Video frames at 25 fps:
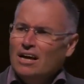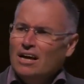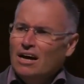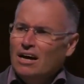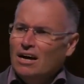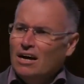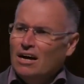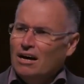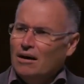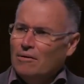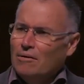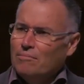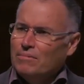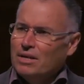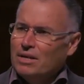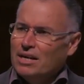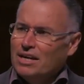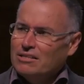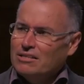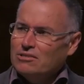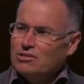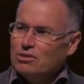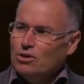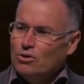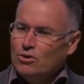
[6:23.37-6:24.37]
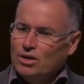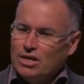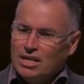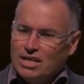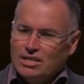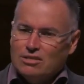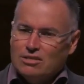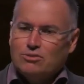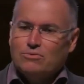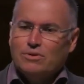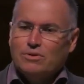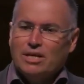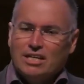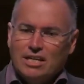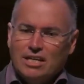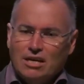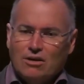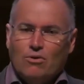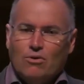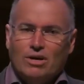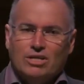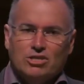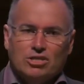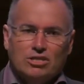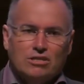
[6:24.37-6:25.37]
And so it's really a
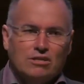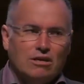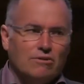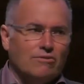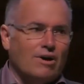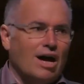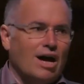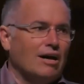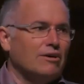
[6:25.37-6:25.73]
question of